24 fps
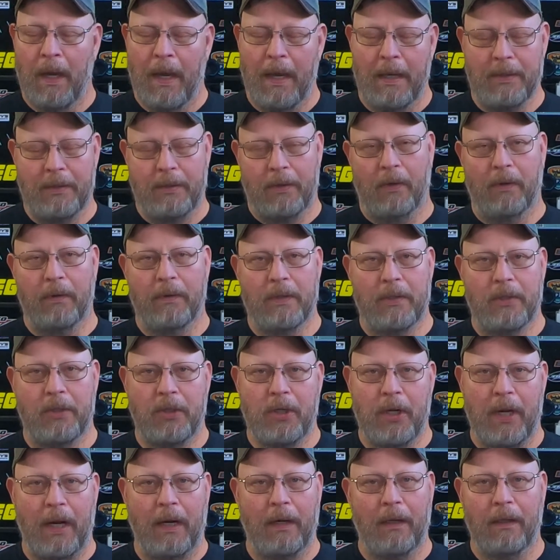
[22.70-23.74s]
I started this
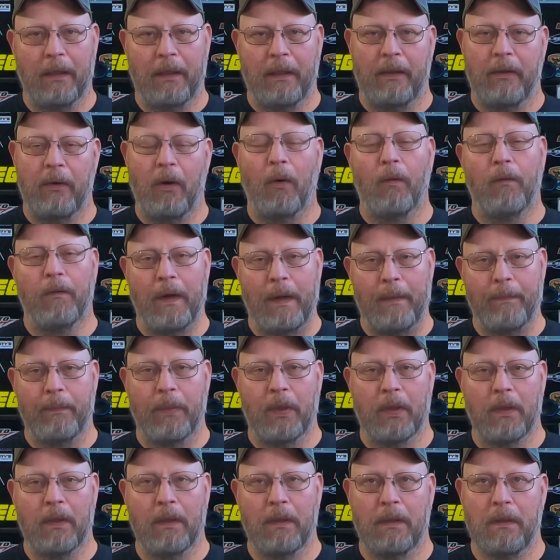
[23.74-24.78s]
channel in
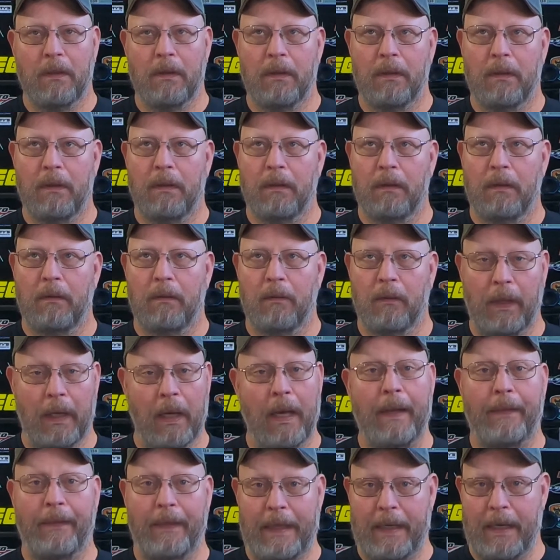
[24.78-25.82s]
November, well
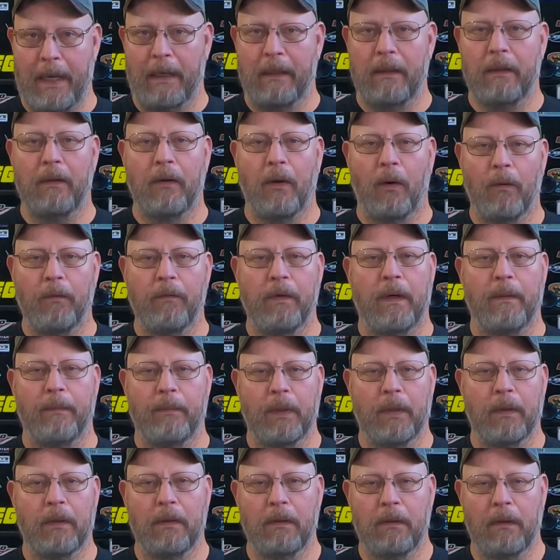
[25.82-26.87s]
at the end of
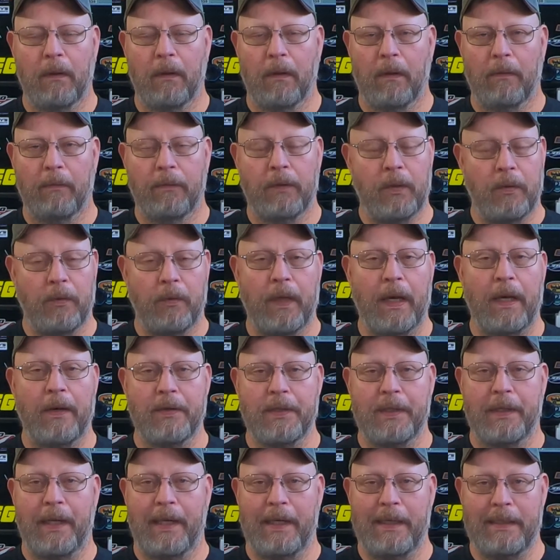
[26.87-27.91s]
November of
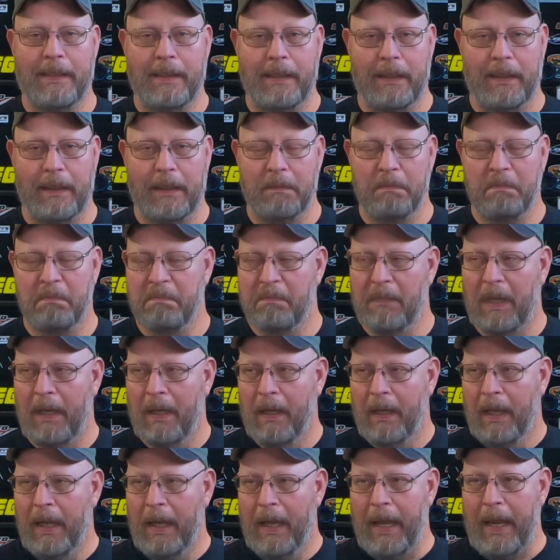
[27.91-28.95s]
2018
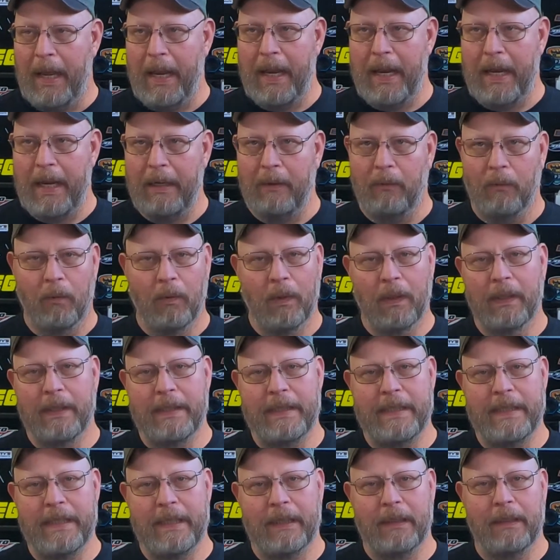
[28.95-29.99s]
and really
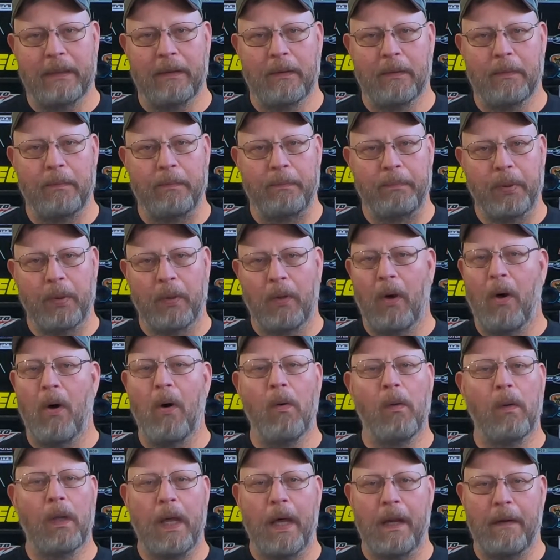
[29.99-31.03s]
didn't put a
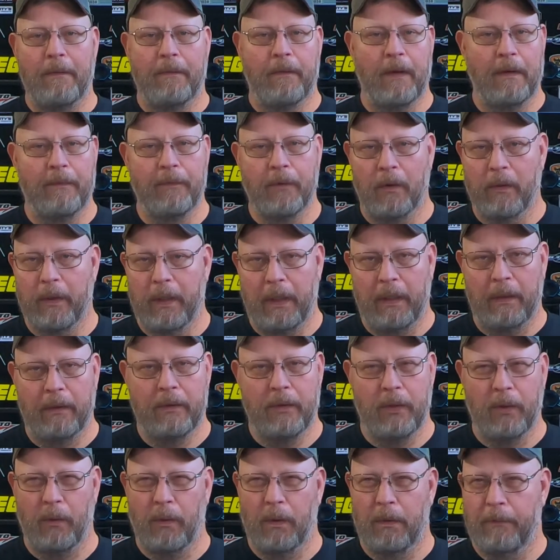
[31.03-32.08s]
whole lot of effort
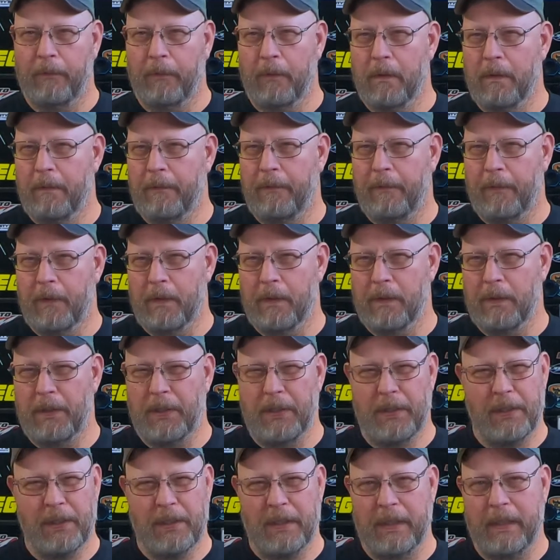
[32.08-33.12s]
into it for the
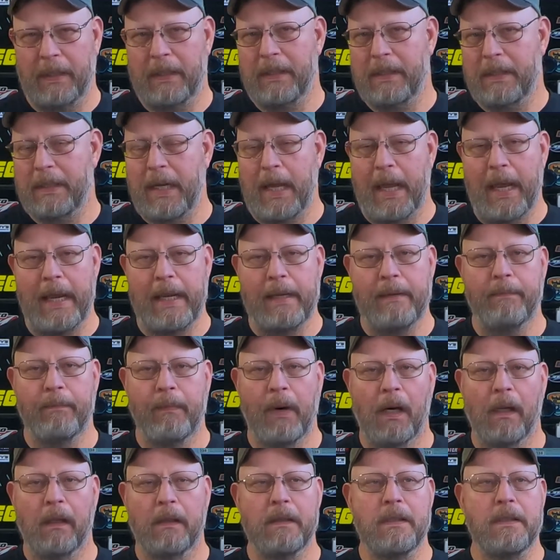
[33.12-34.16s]
first six to eight
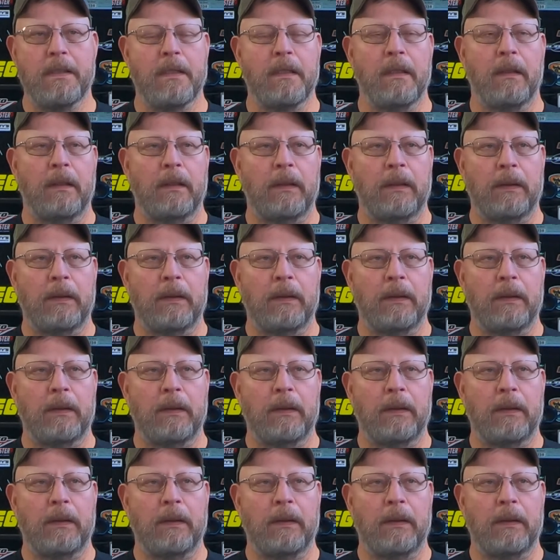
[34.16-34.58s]
months.